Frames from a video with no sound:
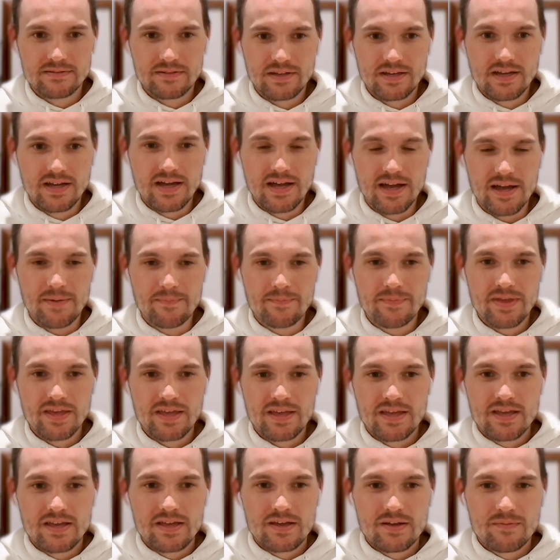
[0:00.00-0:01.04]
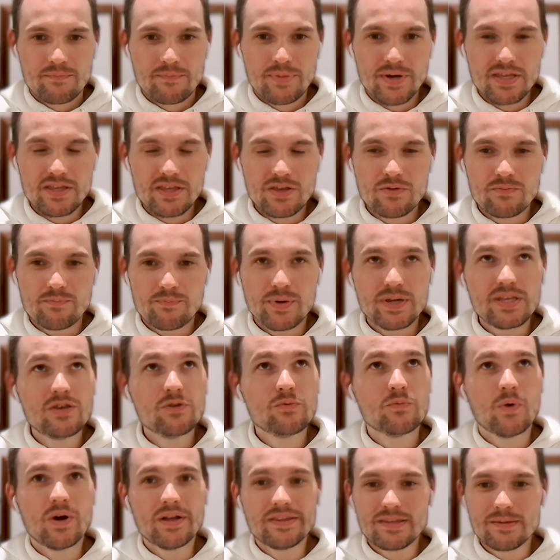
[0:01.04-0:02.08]
but
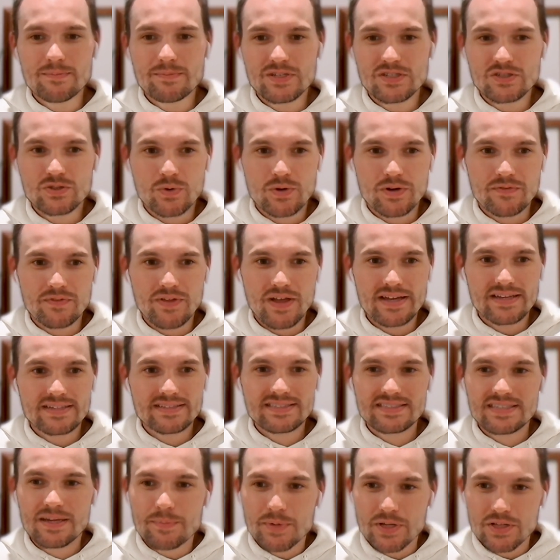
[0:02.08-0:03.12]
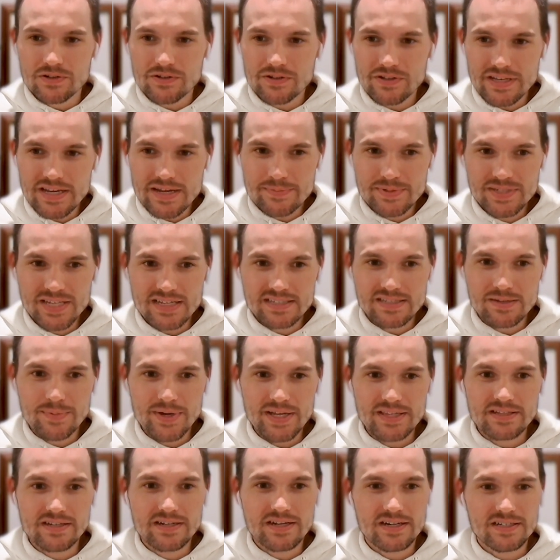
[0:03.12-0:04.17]
you want them to sort of like similarly obsess
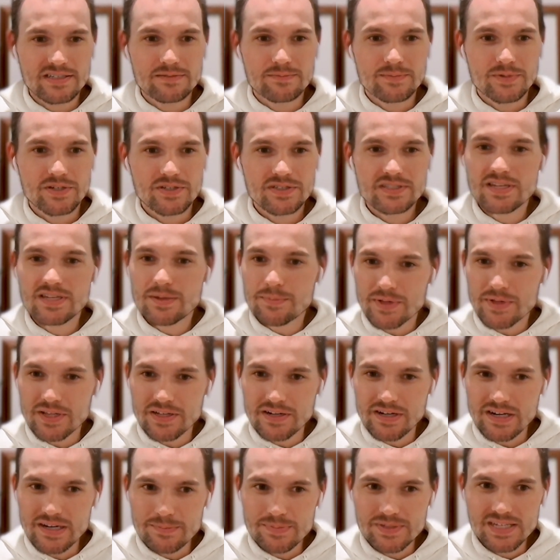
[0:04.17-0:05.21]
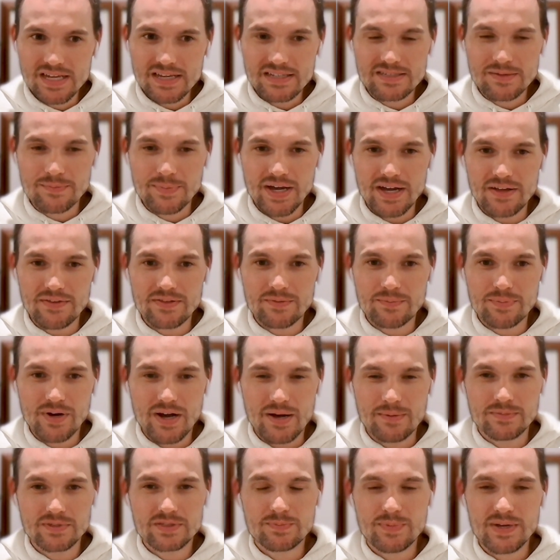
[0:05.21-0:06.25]
about the customer, similarly obsess about the
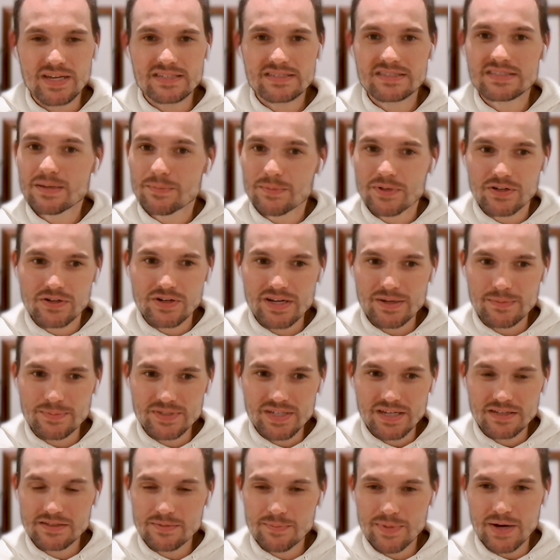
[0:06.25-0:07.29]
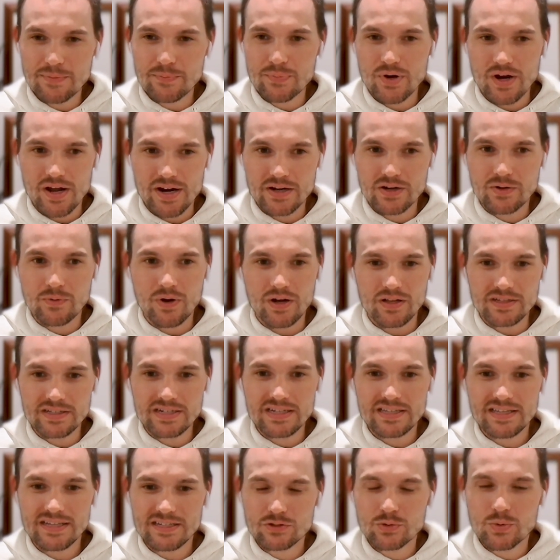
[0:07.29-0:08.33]
problem space, similarly obsess about product
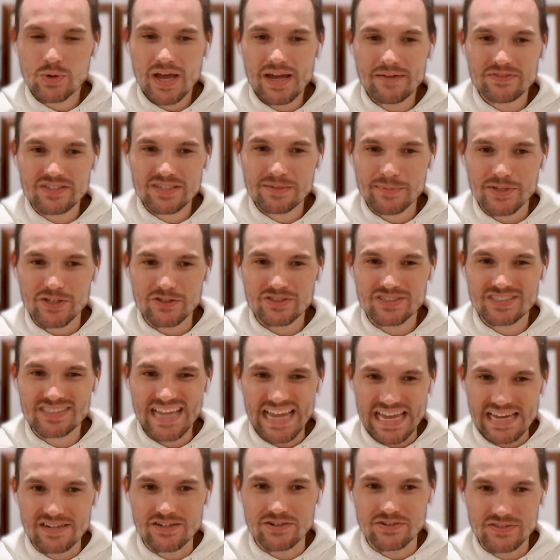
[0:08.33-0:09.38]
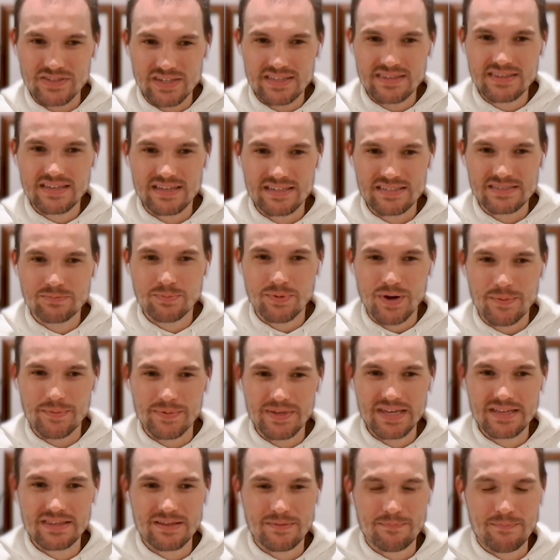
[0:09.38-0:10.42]
quality, like sort of have similar standards. I think is
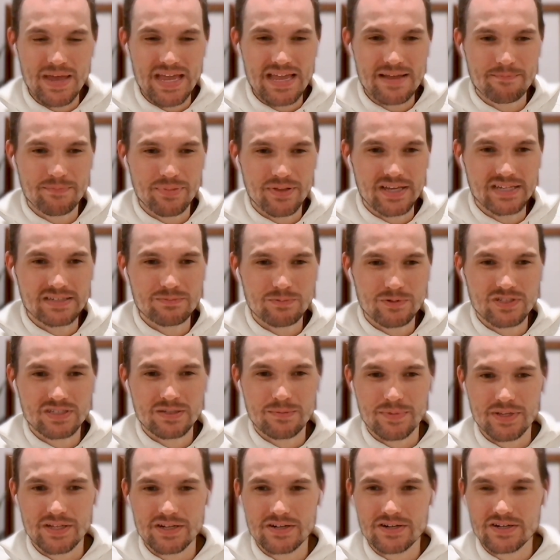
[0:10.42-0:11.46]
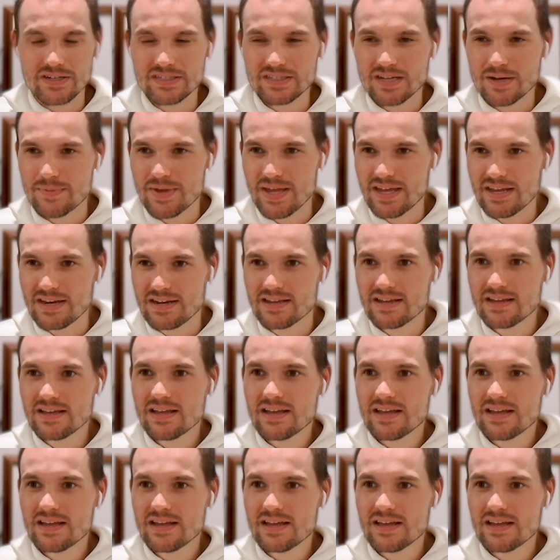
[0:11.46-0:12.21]
probably the main place where similarity come in.